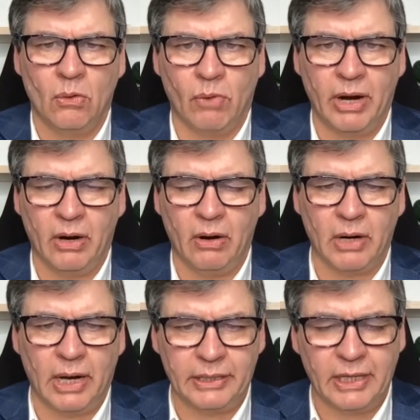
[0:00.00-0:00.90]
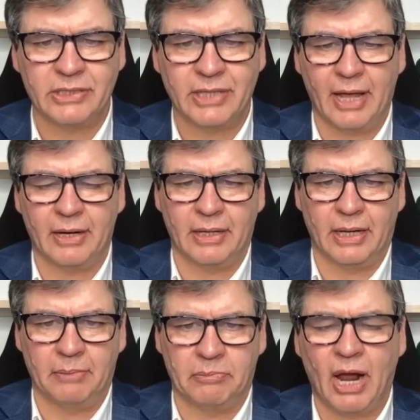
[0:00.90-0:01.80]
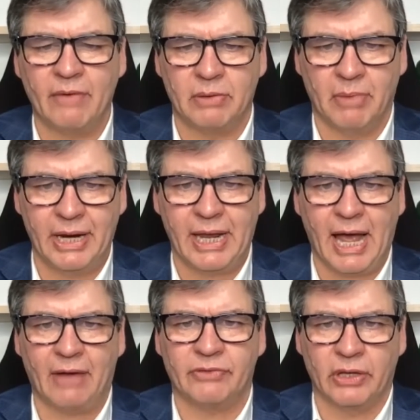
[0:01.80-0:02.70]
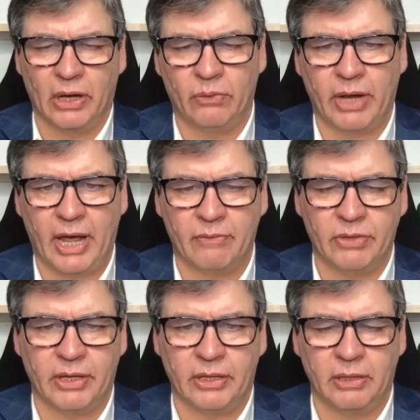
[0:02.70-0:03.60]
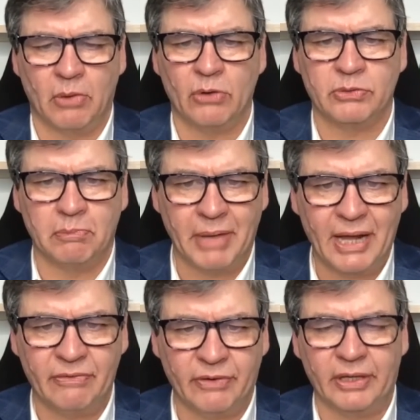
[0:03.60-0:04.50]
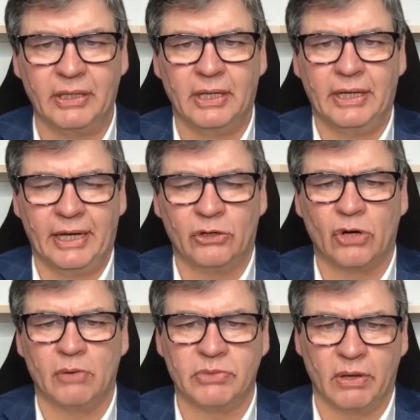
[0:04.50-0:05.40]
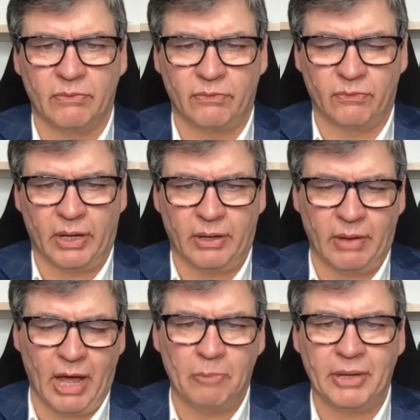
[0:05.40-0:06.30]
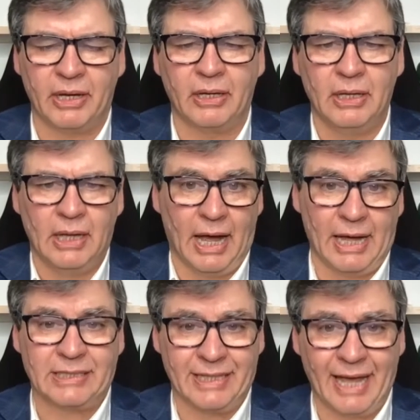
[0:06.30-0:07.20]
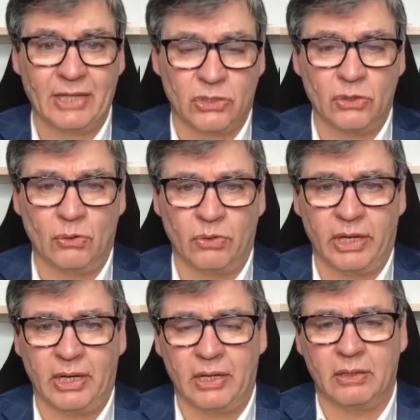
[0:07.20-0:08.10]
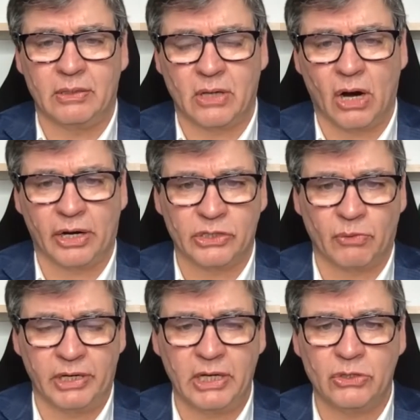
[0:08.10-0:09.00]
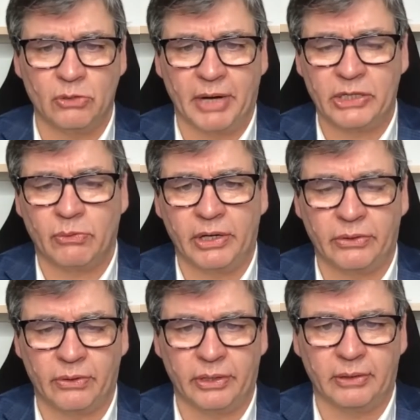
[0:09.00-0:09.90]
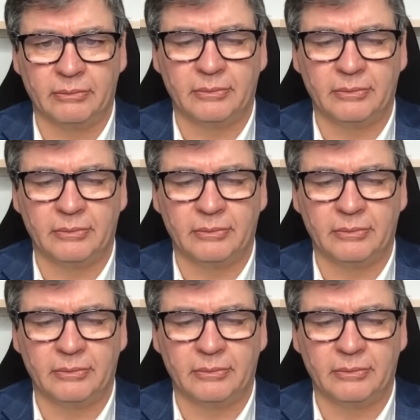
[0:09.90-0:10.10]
Where does that private money have to go to have the most benefit in terms of helping us get to the targets we need to by 2030?